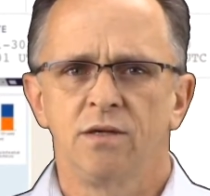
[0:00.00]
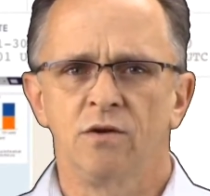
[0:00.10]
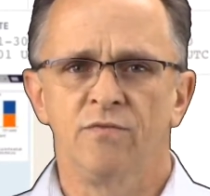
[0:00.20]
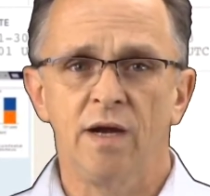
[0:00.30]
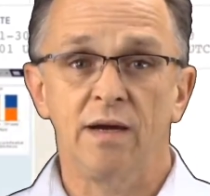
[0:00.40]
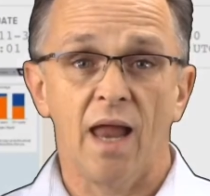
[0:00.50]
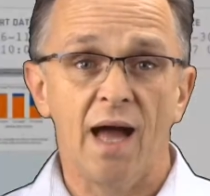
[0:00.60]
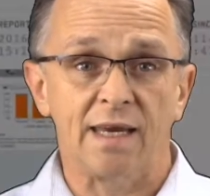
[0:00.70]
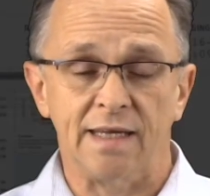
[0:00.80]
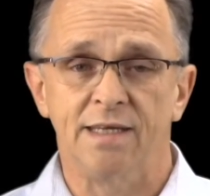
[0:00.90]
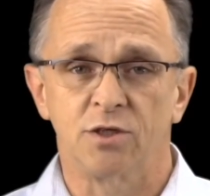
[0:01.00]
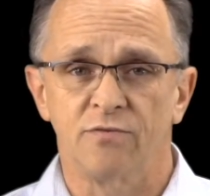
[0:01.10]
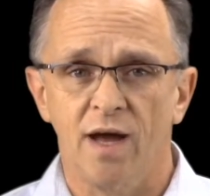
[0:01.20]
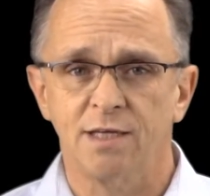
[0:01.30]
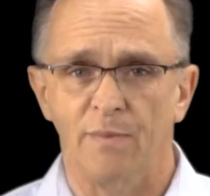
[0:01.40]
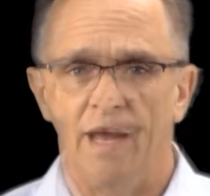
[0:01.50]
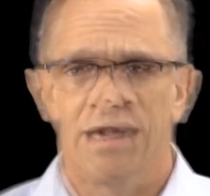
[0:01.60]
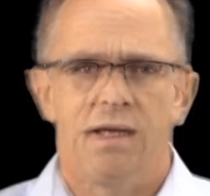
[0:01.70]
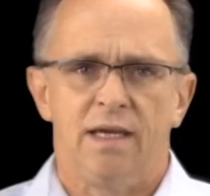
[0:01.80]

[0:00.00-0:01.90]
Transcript: you're very likely to get your device back.